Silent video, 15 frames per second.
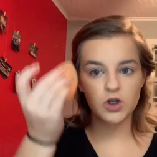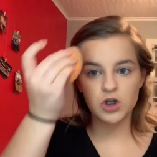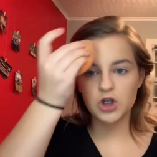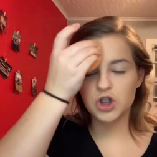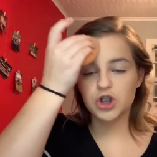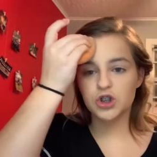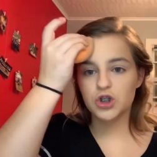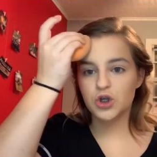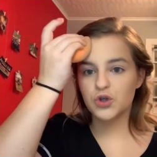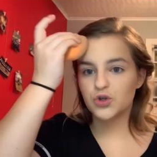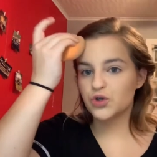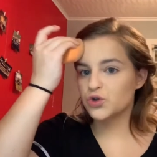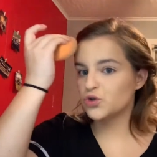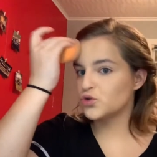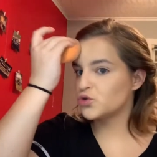looks
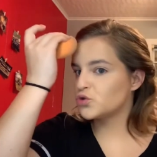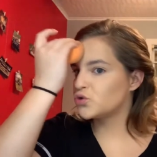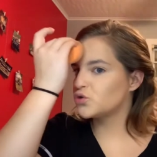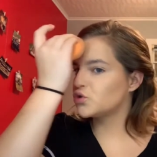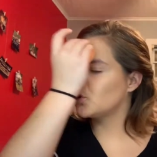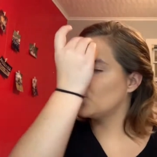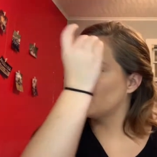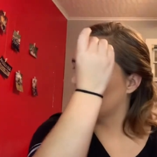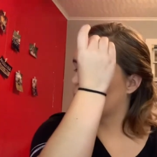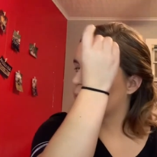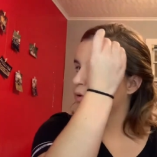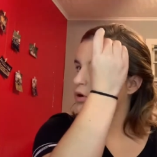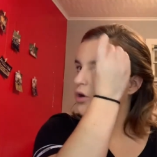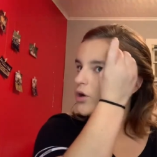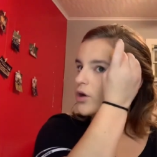
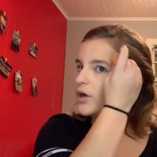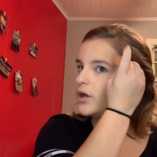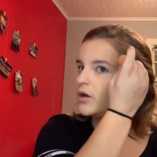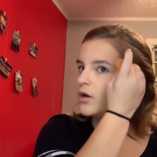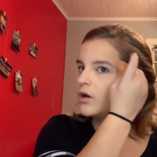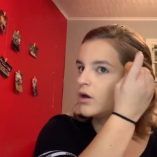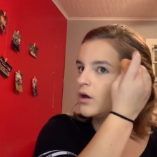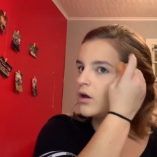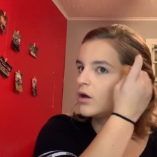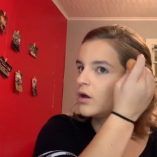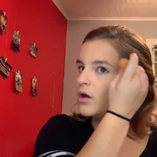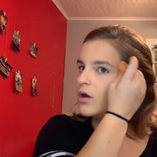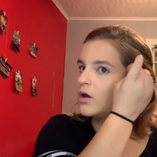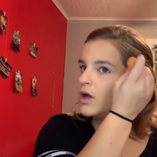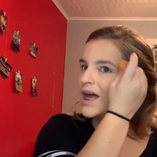super good.
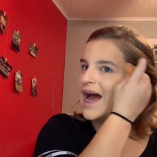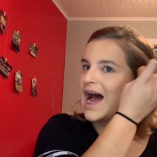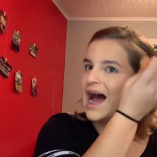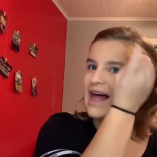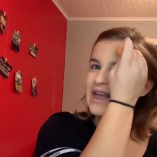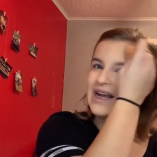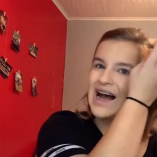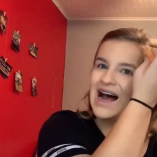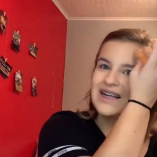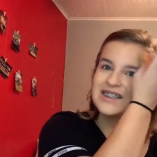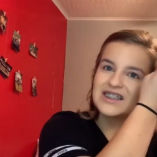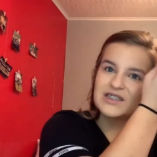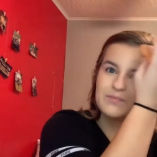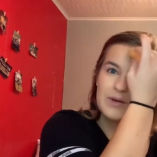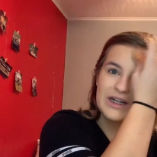I
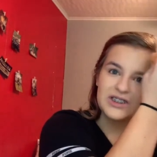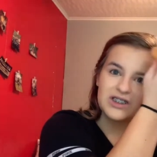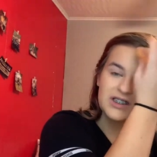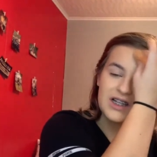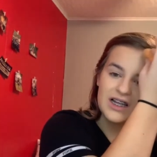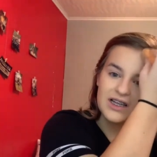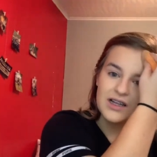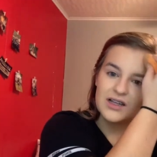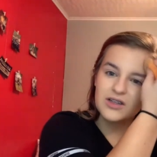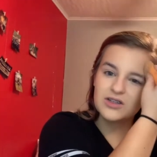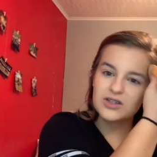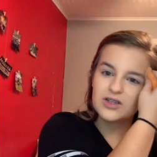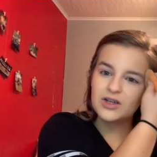especially think it looks